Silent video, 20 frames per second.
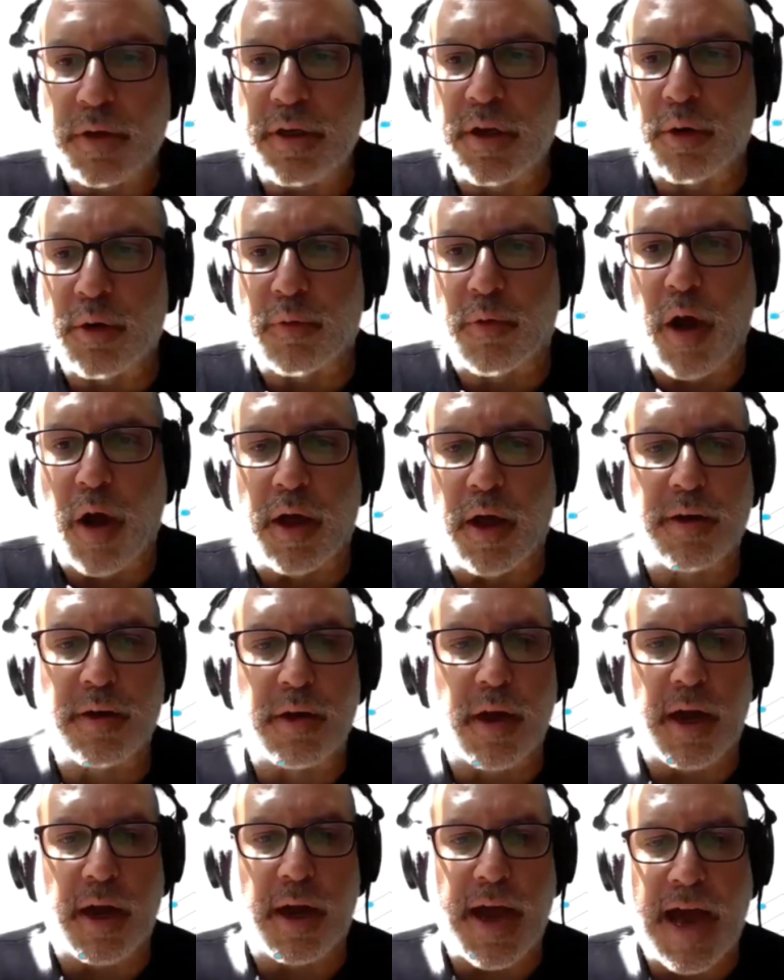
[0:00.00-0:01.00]
Ron,
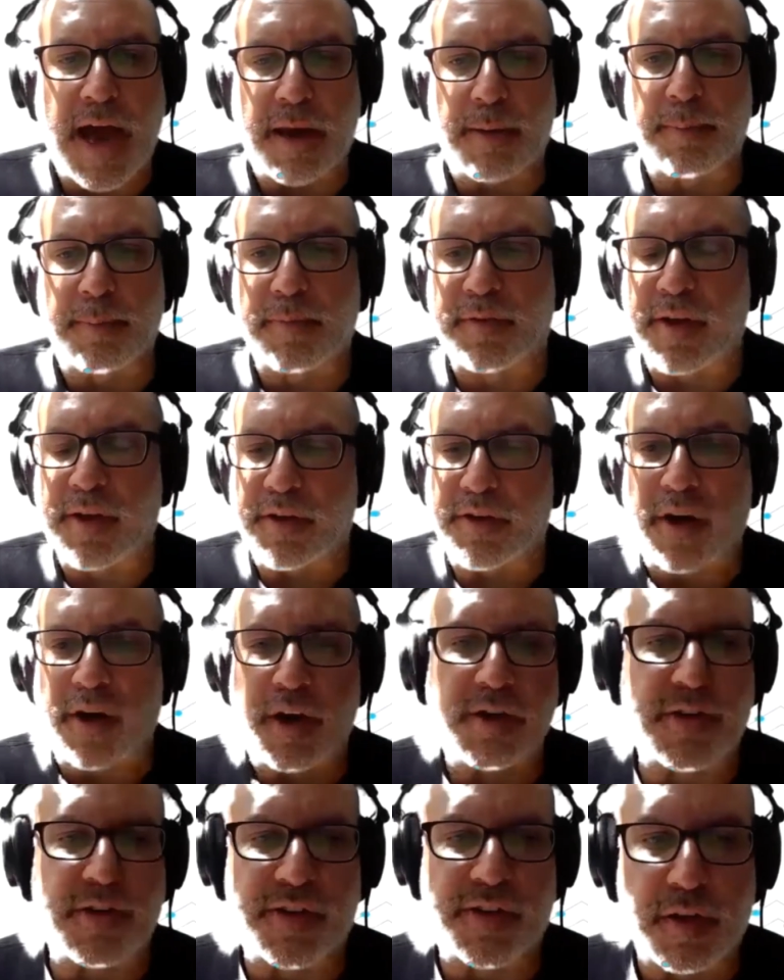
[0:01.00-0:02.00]
Adam touched on it
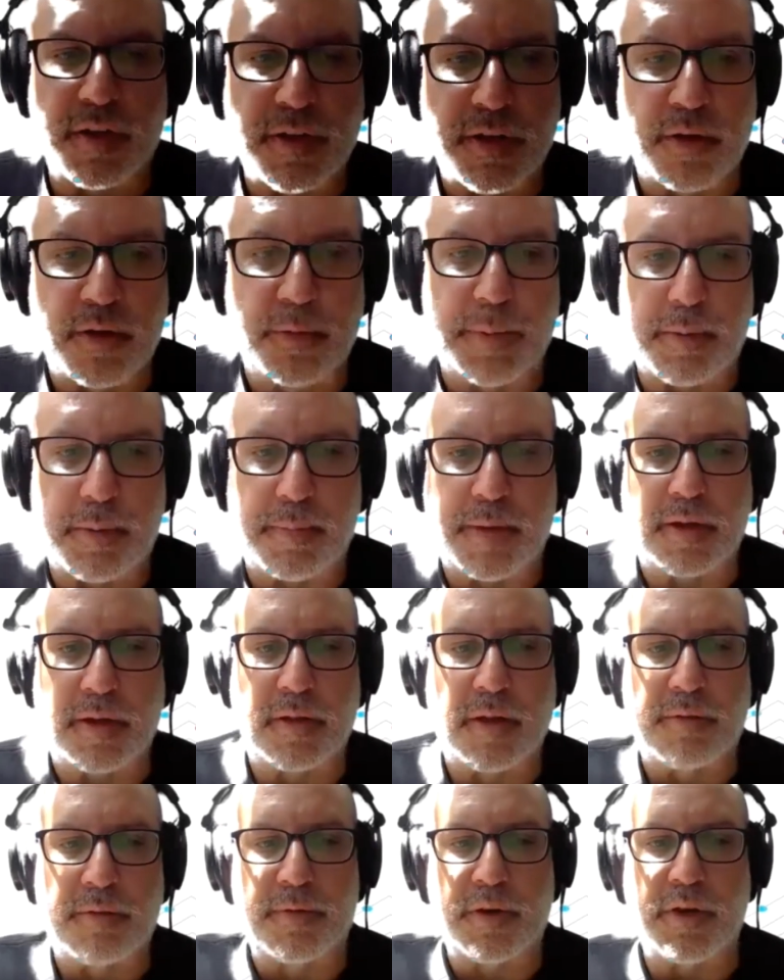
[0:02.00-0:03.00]
just a little bit, but I'd
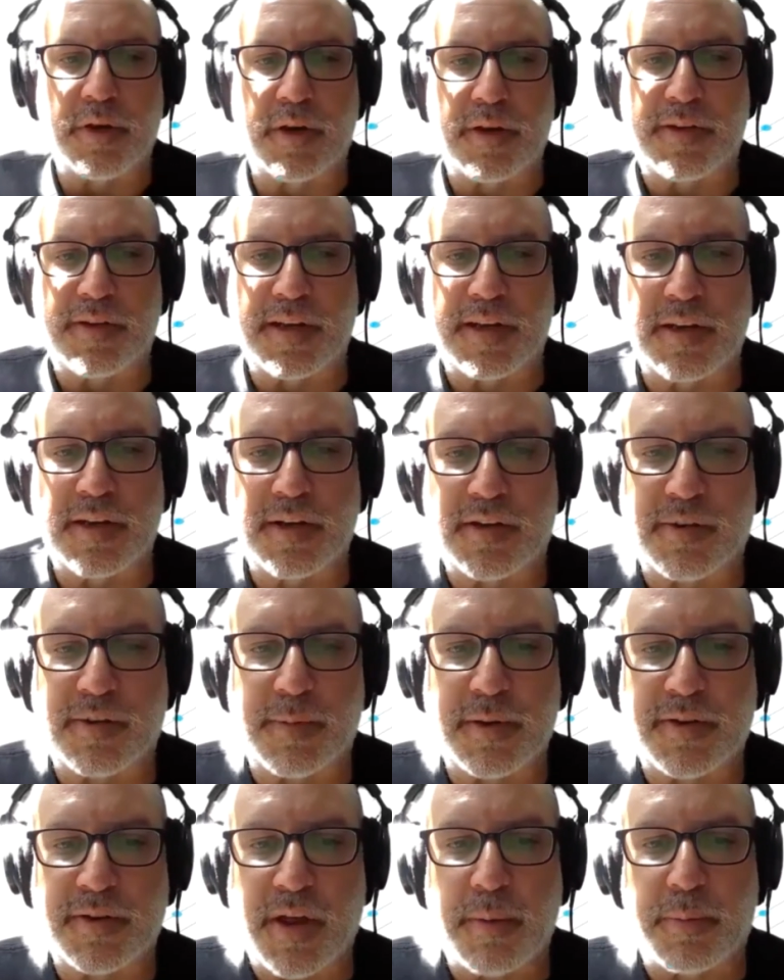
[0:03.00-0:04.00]
love for you to dig into some
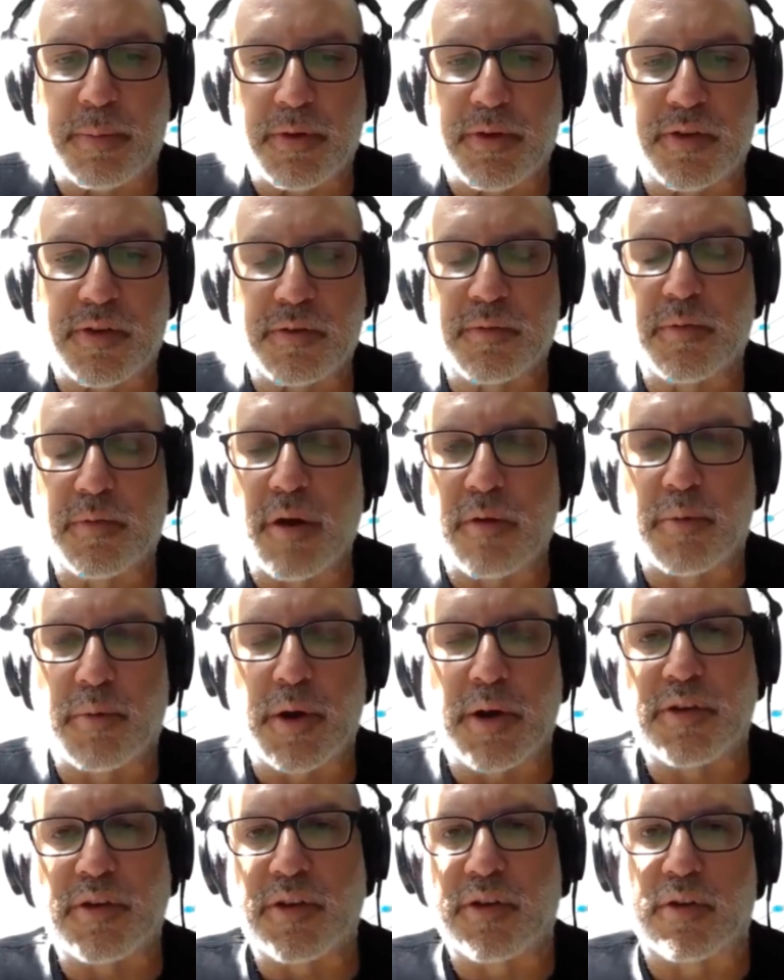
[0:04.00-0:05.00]
examples of
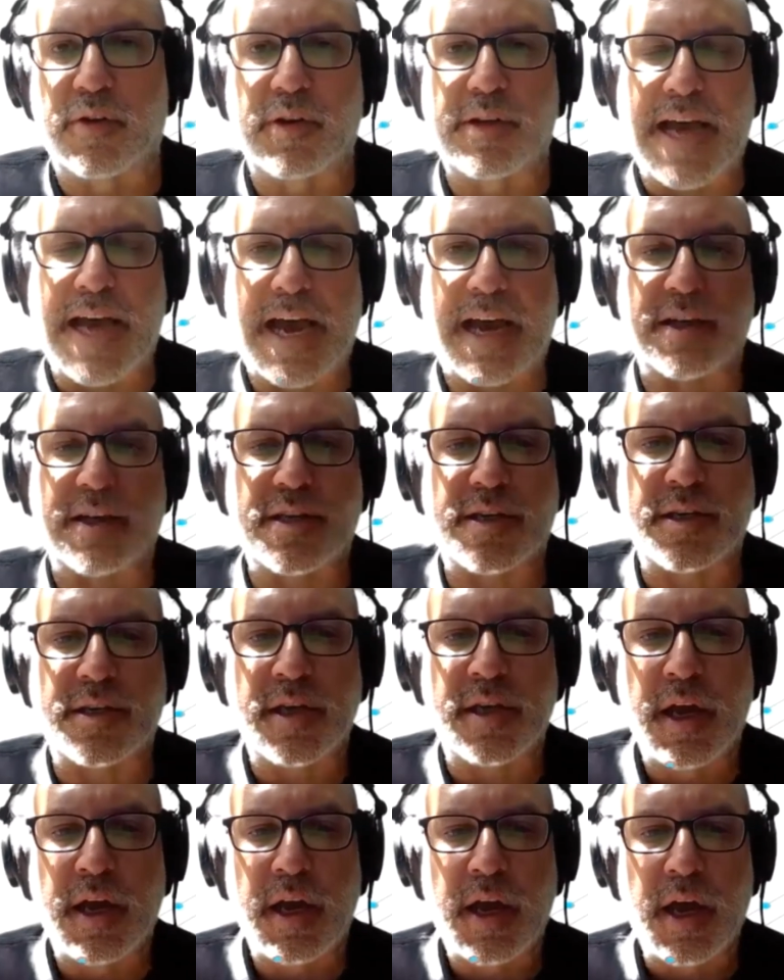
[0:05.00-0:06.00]
breaches or attacks
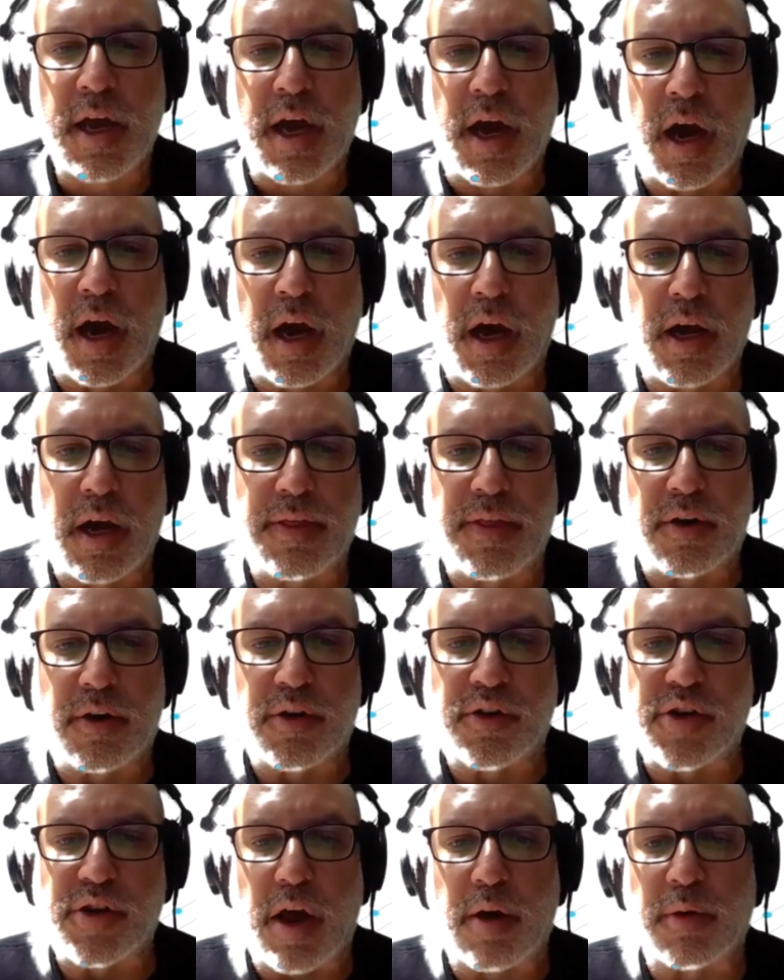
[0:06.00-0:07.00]
that are
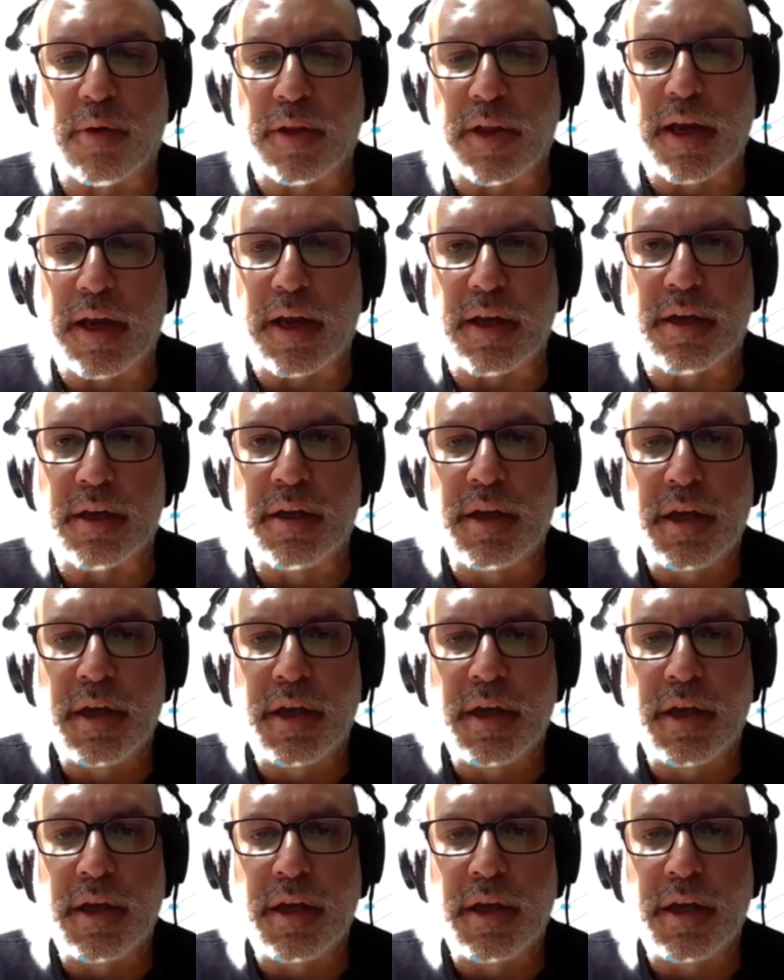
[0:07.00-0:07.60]
JWT related.